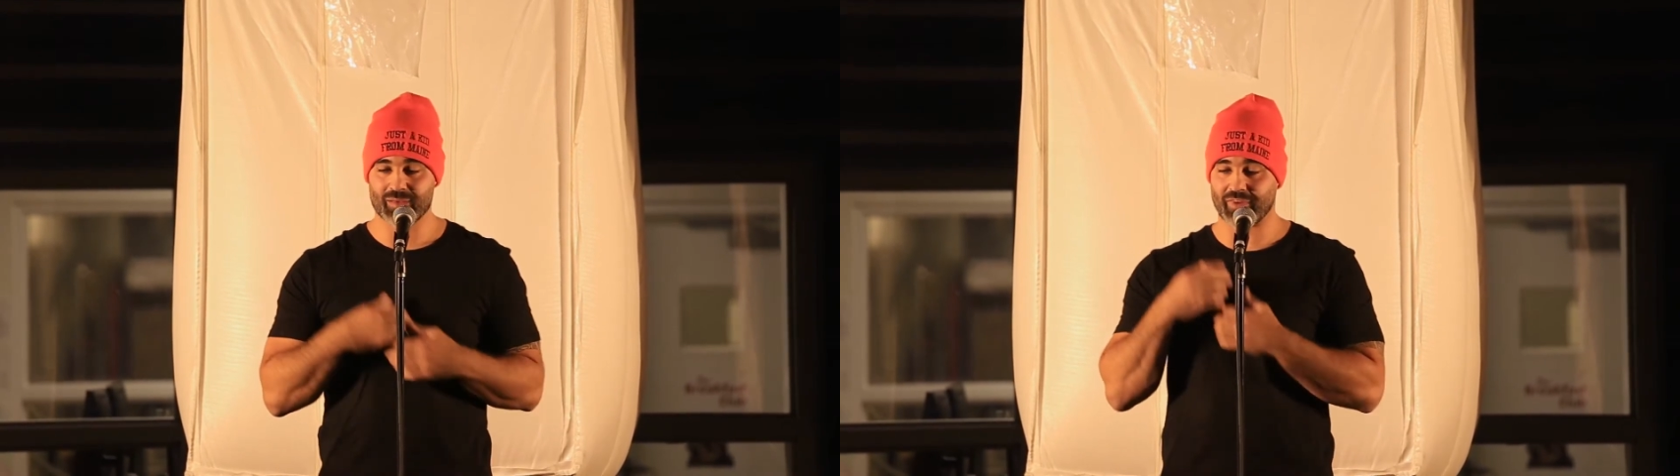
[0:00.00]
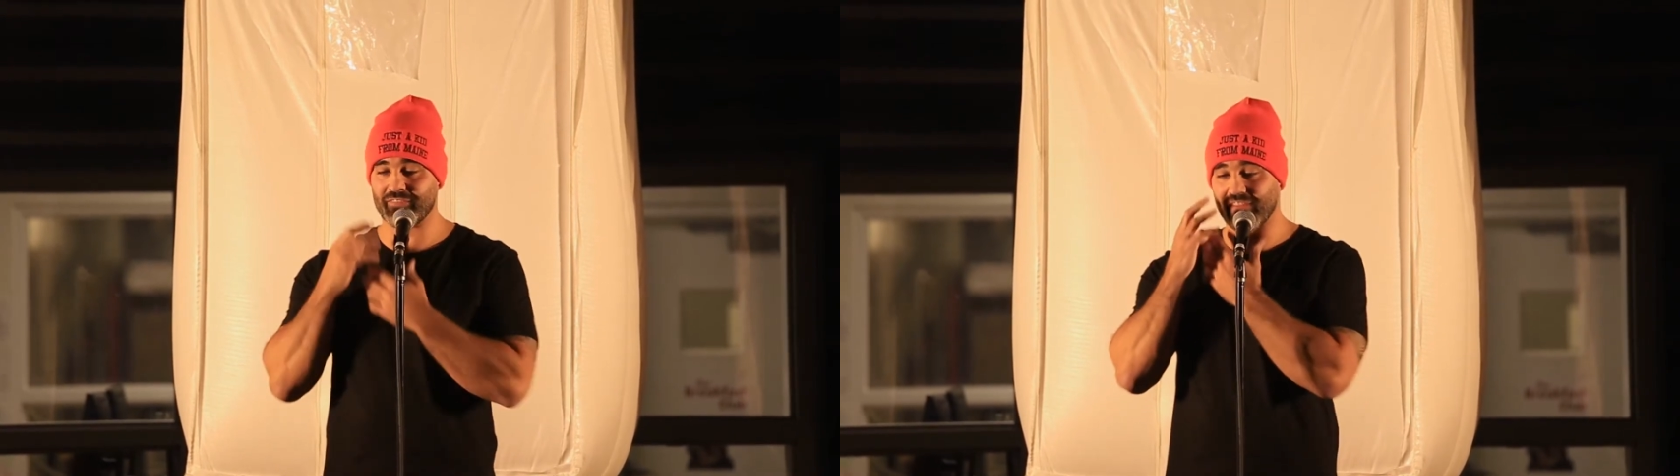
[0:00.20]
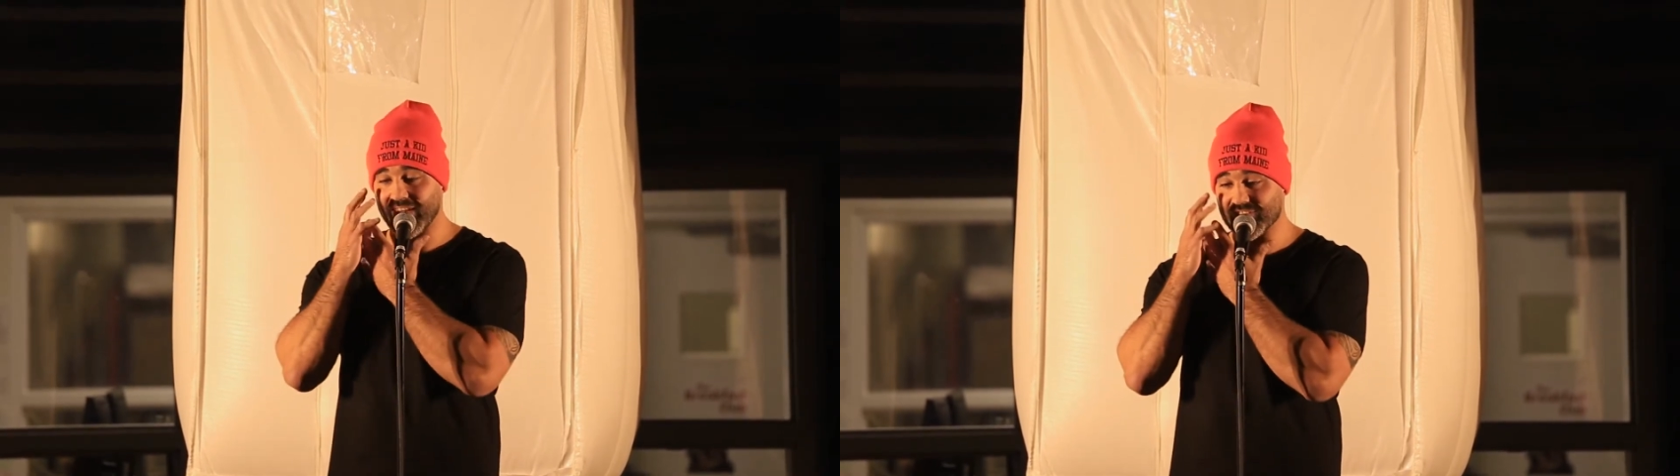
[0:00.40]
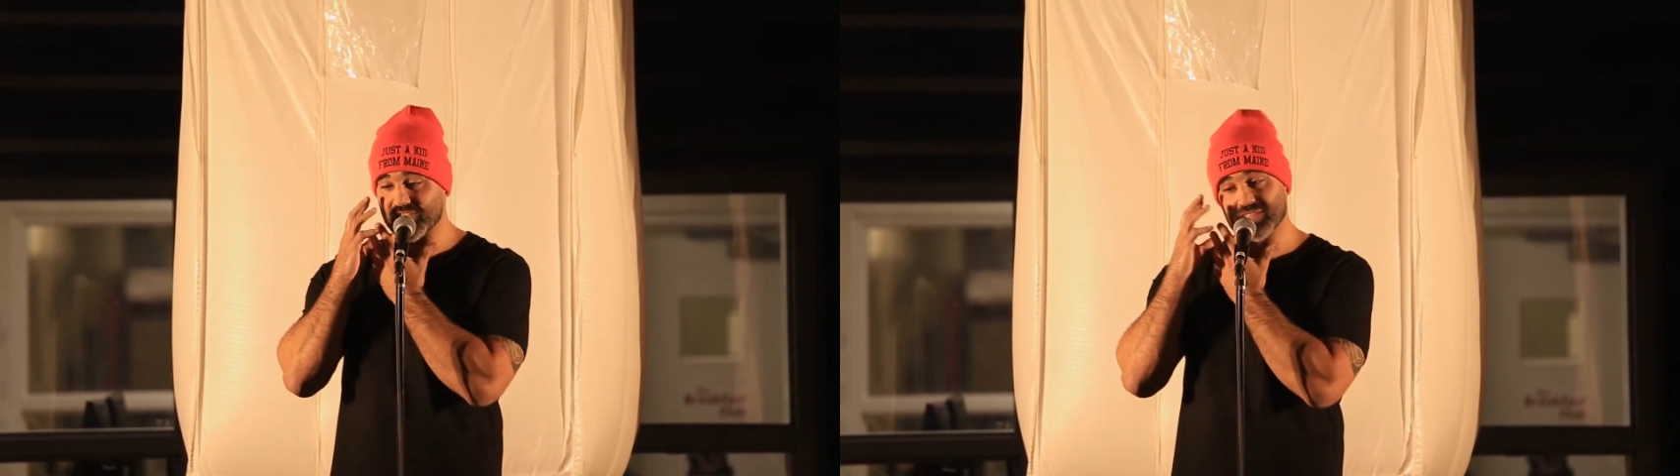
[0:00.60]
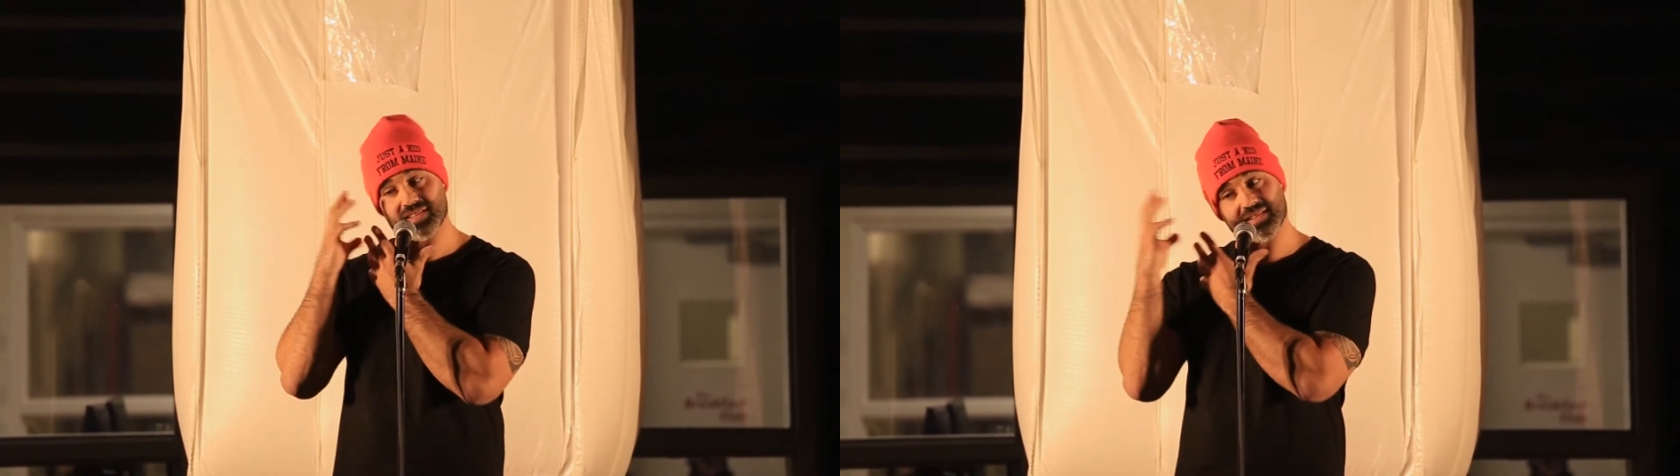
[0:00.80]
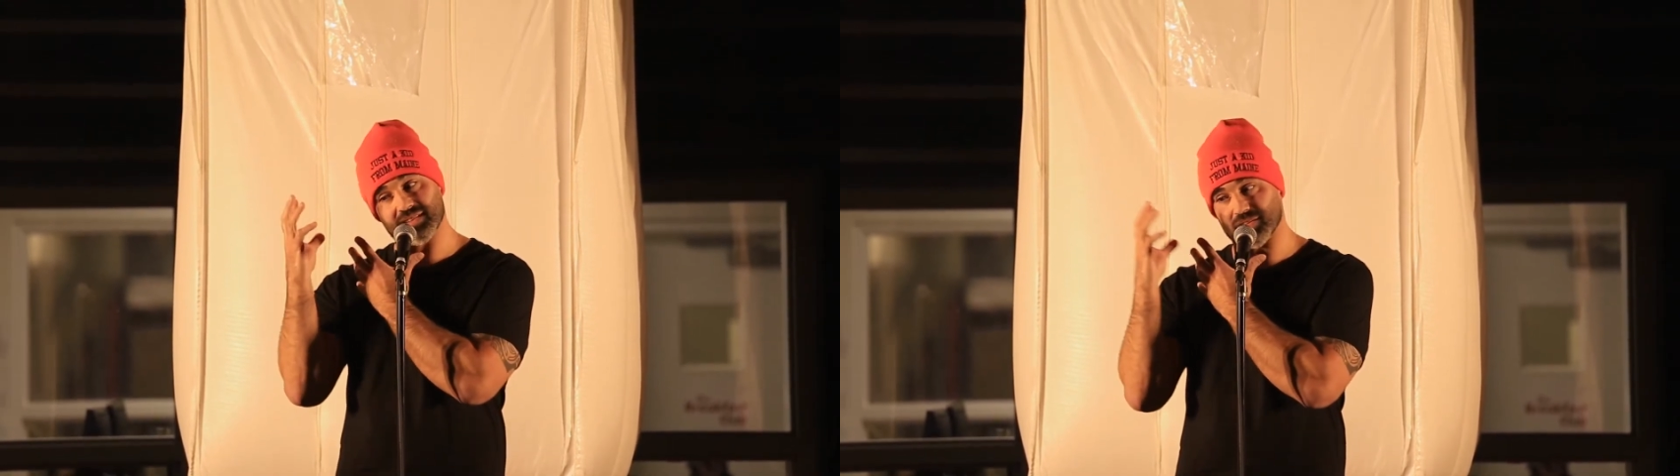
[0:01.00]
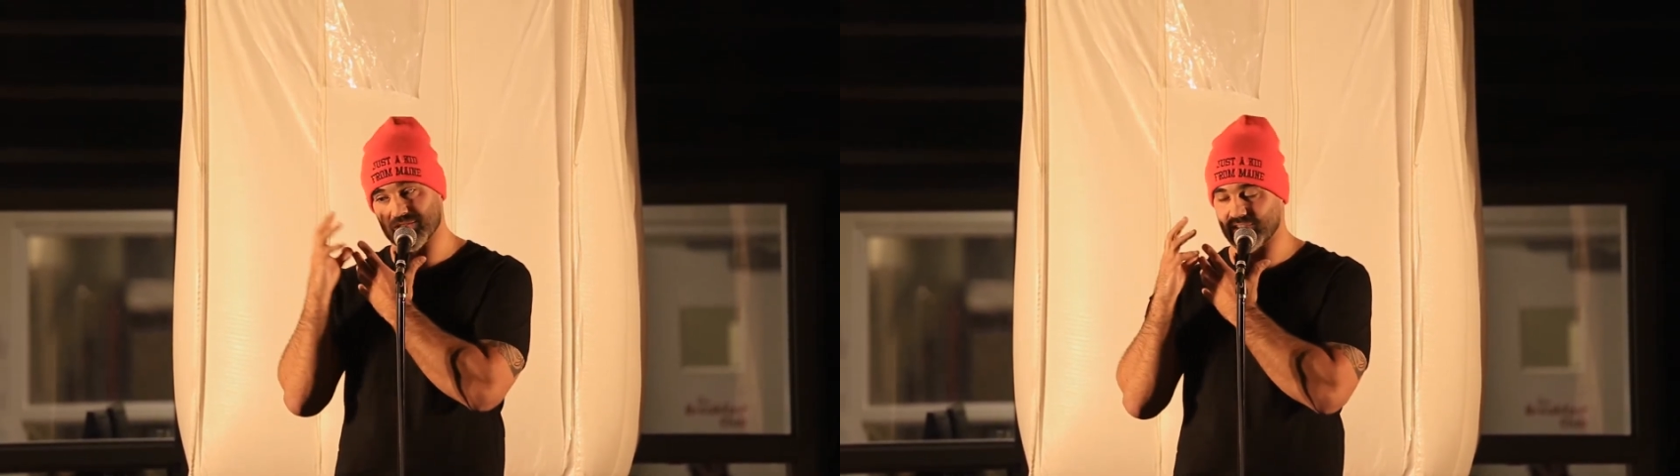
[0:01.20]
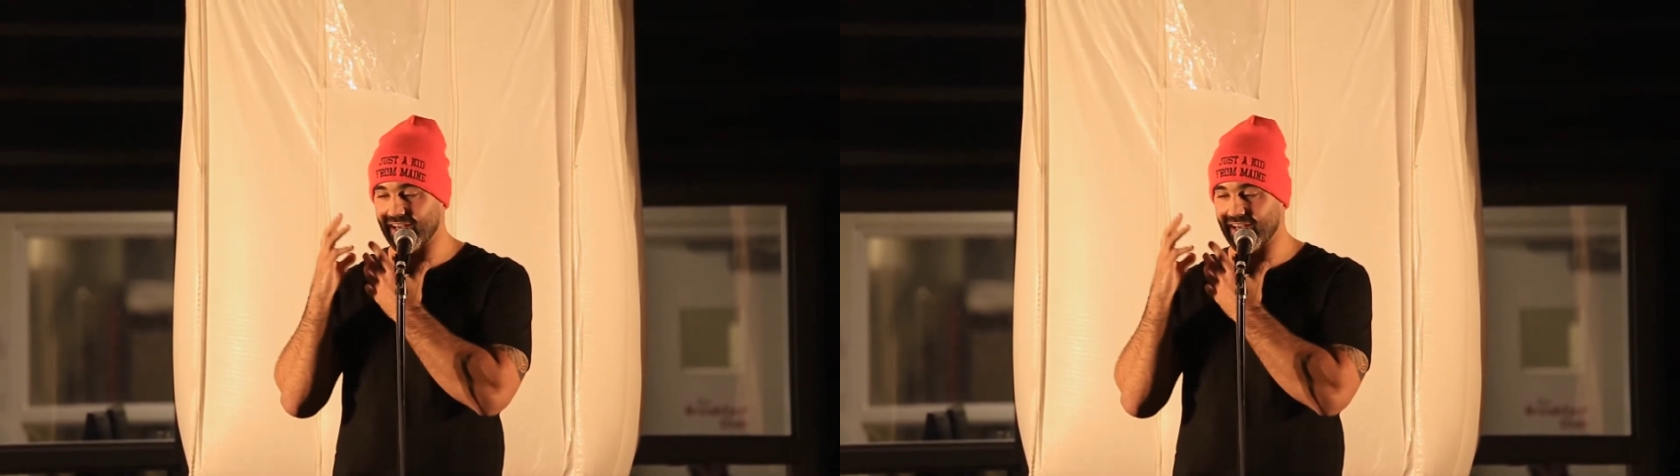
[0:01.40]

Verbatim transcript: My face looks